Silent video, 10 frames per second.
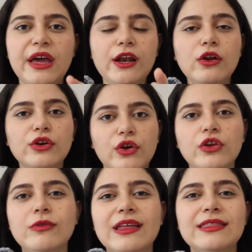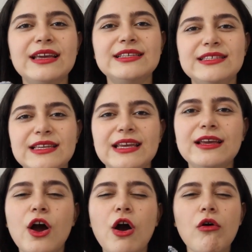they look at you and they
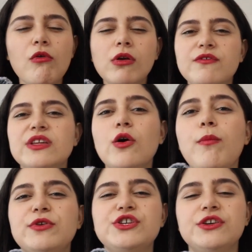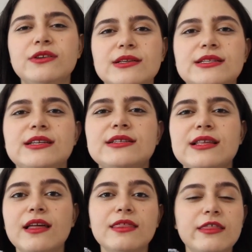see all of the opportunities
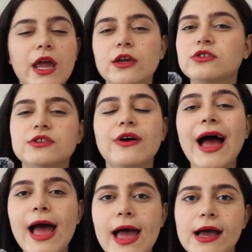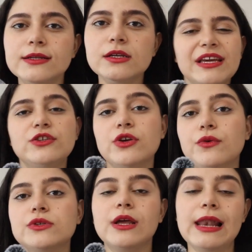that they could have had, but they
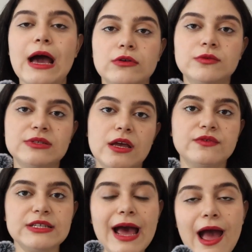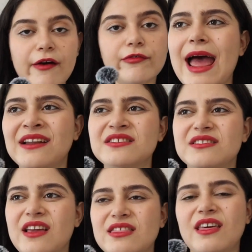don't allow themselves to have. And
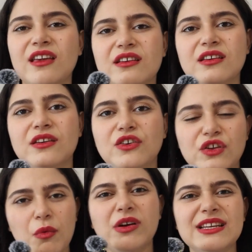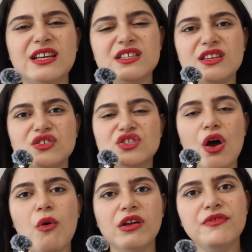they think, you know what, it is
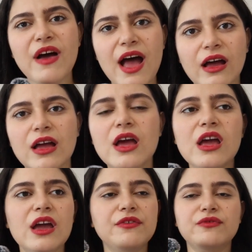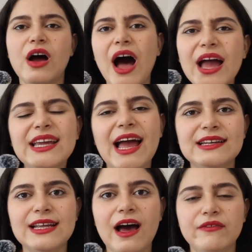so unfair. If I
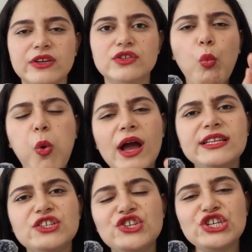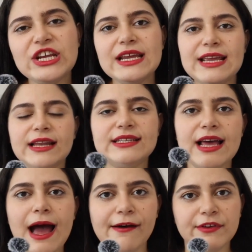can't have it, why does she get to
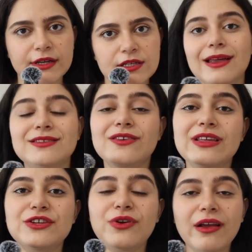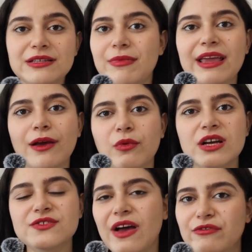have it? And so they try to make it
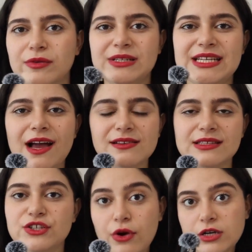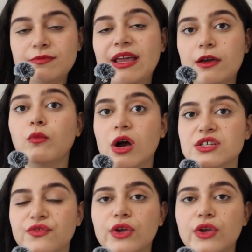worse for everybody else. They try to make it worse for